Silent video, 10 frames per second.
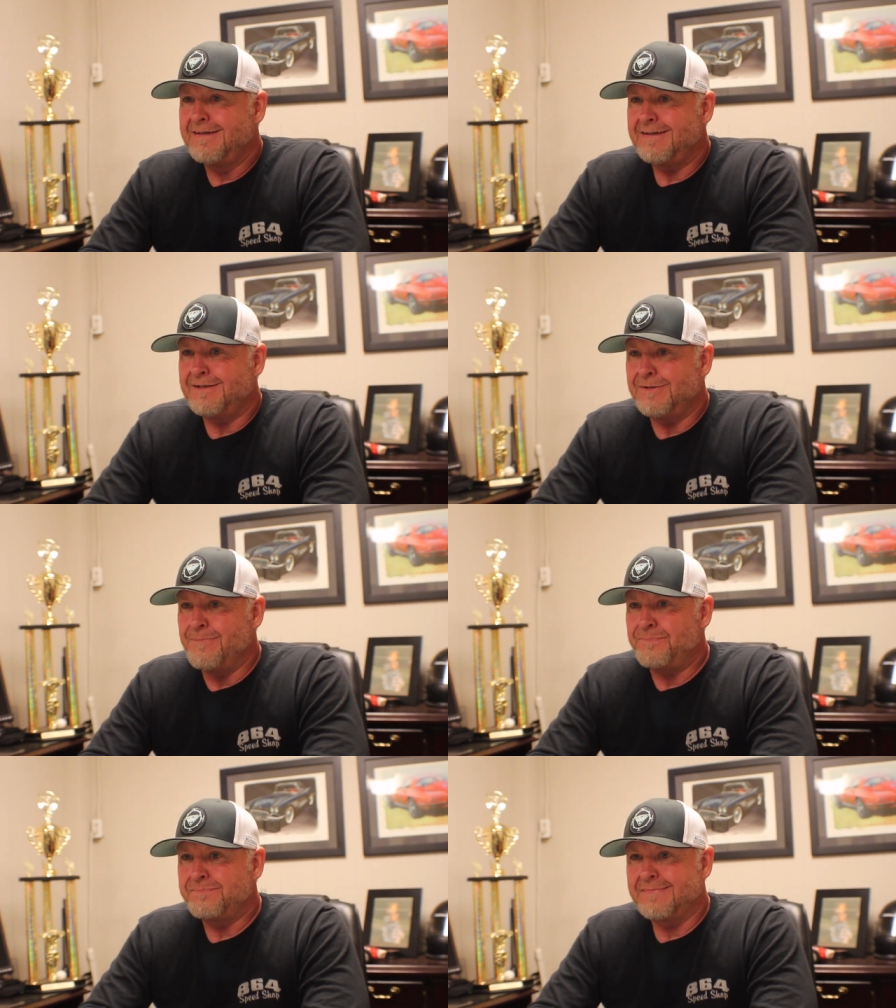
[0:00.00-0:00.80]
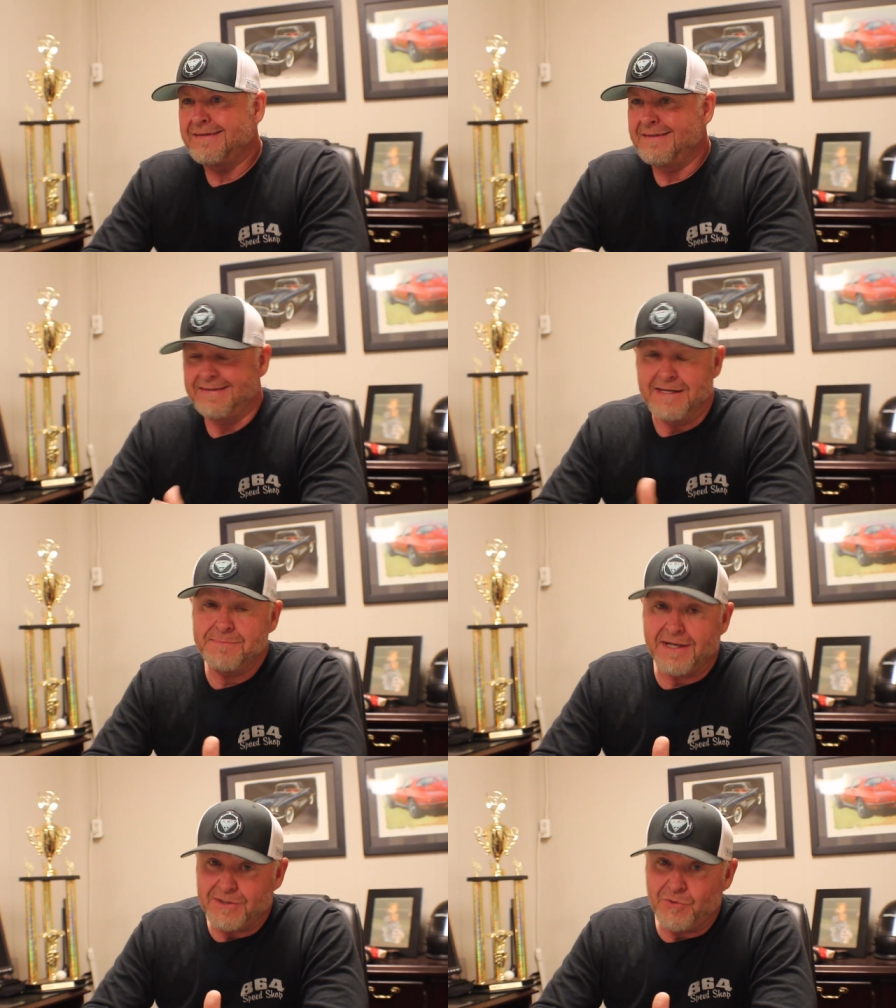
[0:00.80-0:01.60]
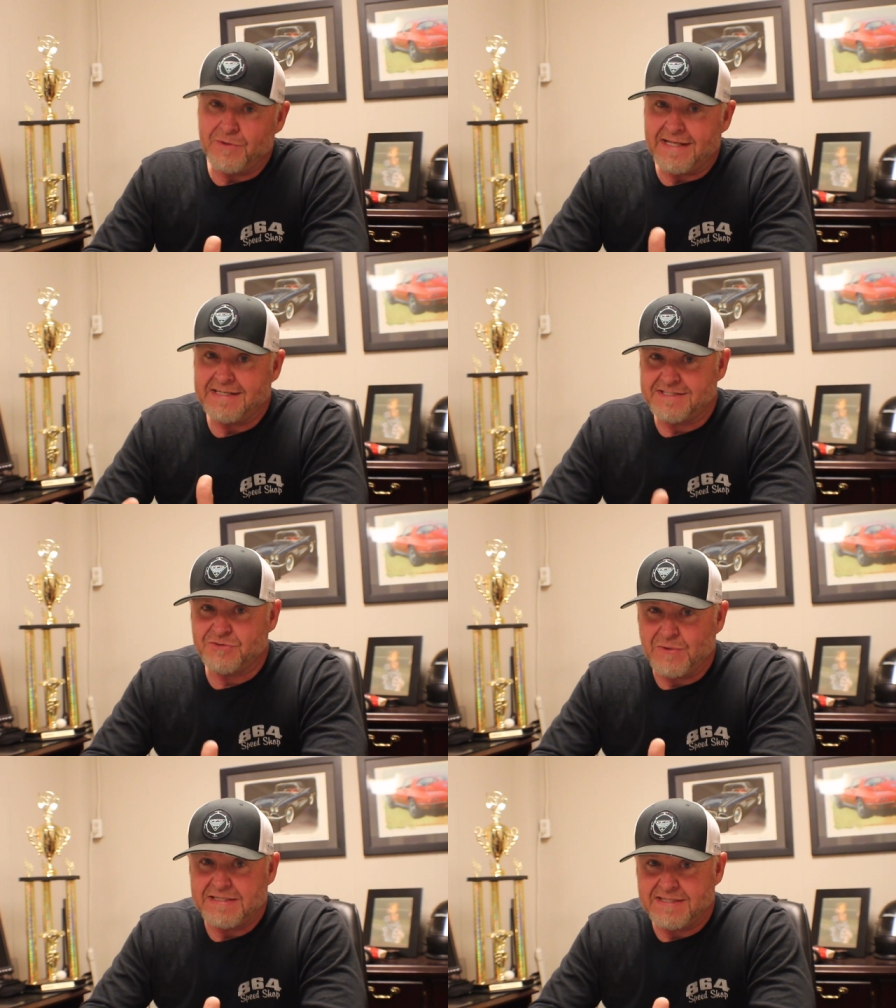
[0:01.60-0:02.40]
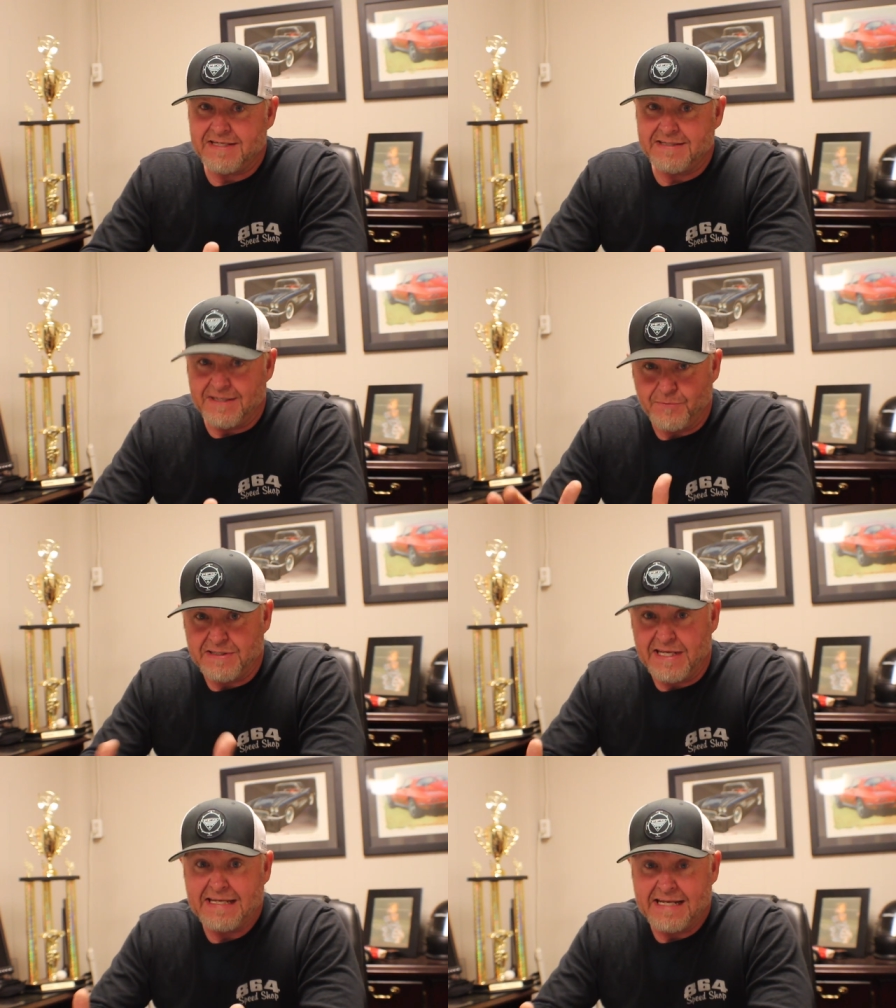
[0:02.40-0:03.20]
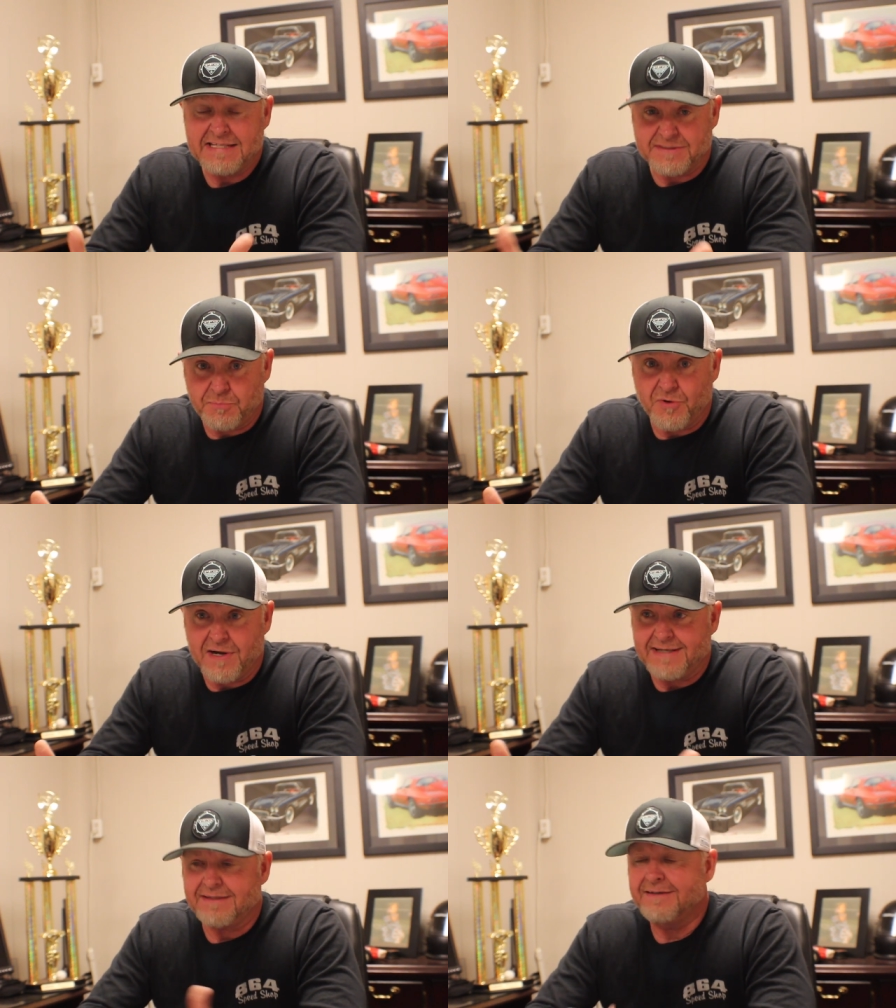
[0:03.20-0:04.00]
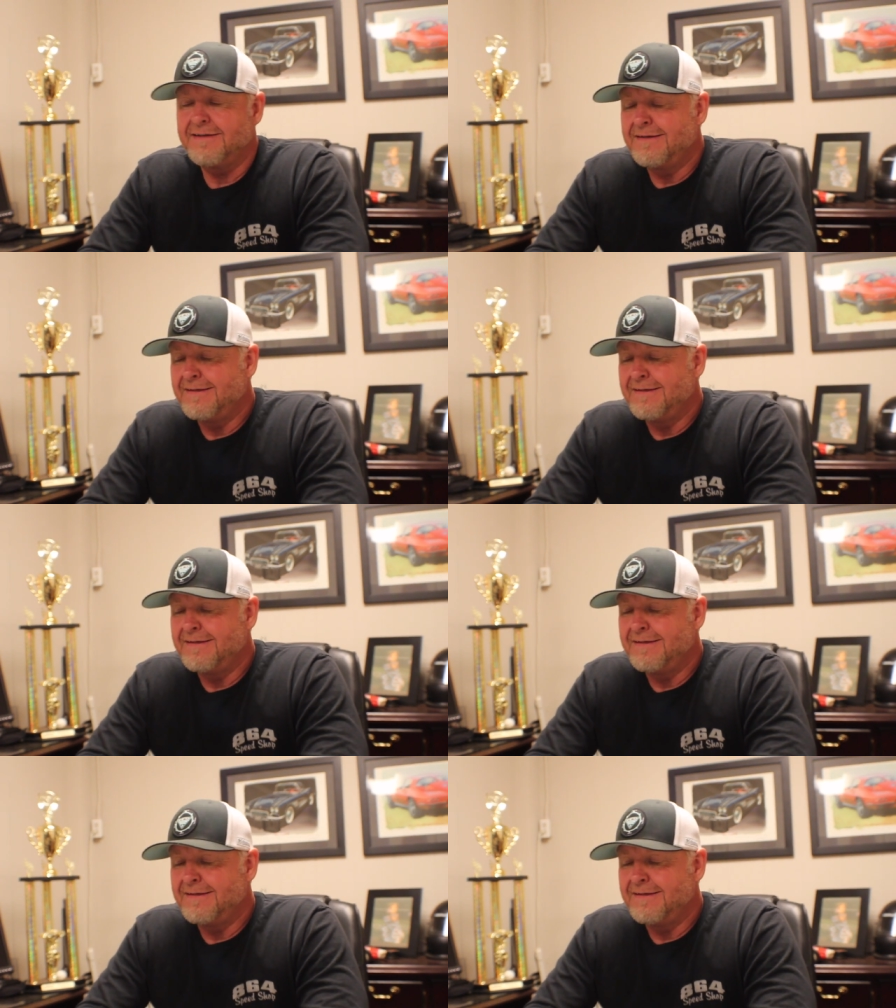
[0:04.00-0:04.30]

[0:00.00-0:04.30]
Them not knowing that it's sweet tea, that we did it as a prank.